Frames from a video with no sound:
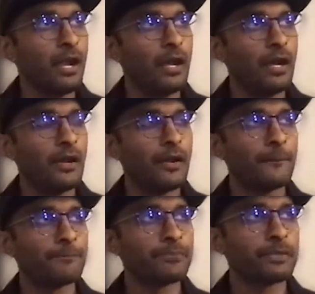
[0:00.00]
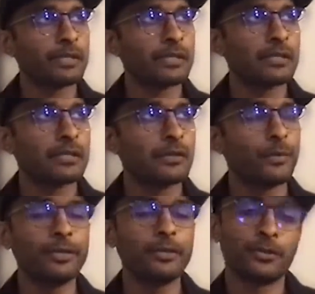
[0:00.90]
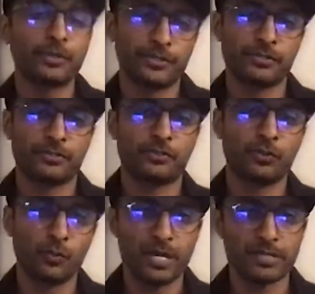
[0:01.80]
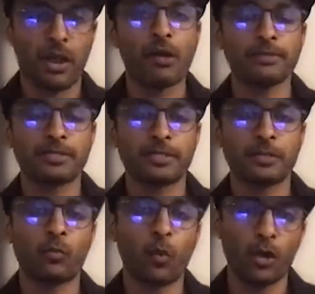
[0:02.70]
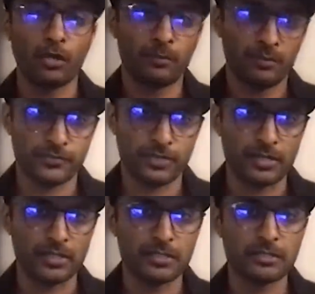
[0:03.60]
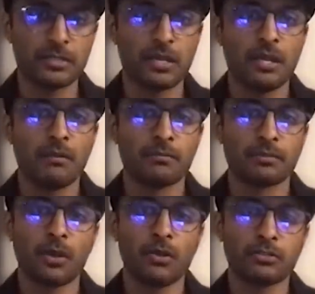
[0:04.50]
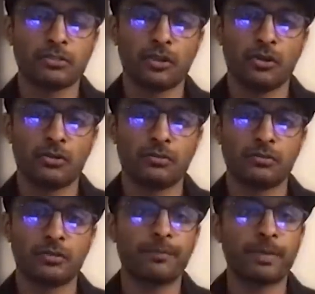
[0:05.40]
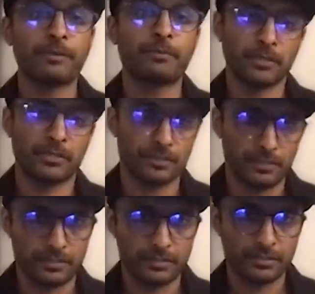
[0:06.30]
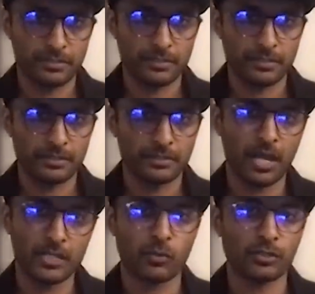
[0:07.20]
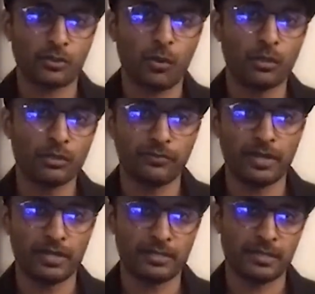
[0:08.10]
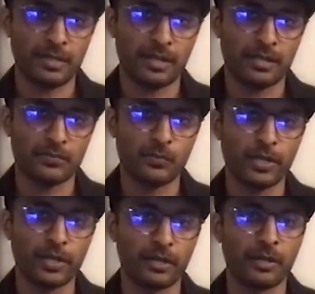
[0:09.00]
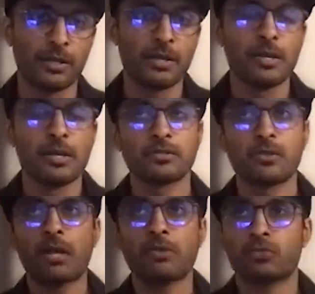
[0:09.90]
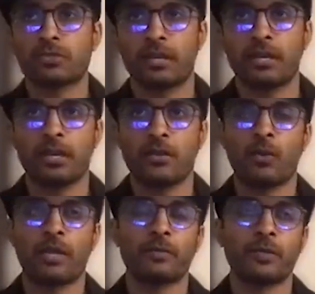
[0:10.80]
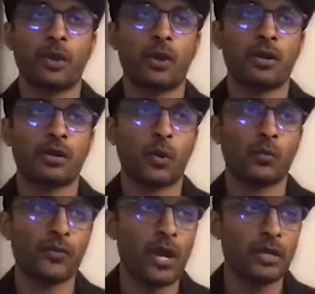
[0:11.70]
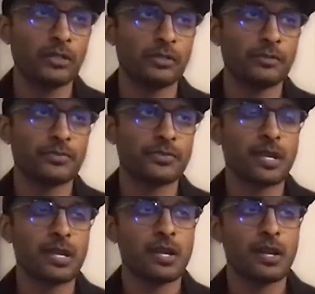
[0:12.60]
uh, we look at it in two ways. Obviously, volume of sales, but also repeat purchases. That's what qualifies as winning. So I would say when we talk of volumes,